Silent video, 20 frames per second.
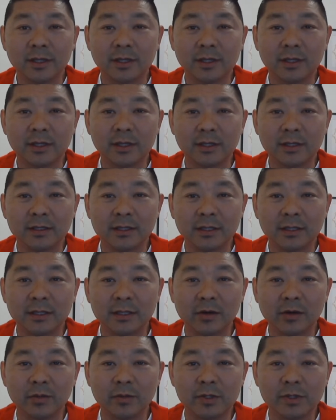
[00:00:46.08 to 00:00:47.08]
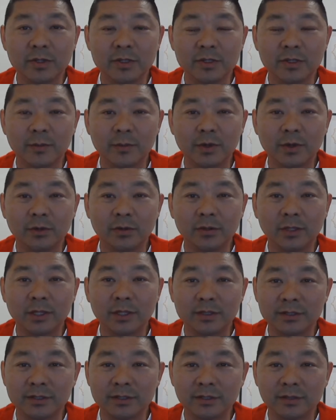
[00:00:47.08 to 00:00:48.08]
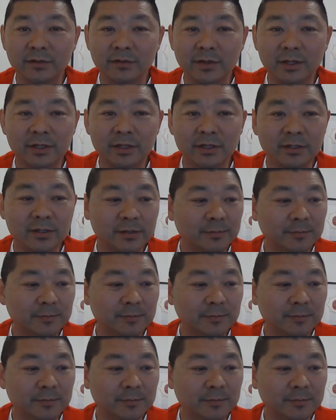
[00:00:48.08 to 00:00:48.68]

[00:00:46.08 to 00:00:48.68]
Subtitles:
and there will be some online survey.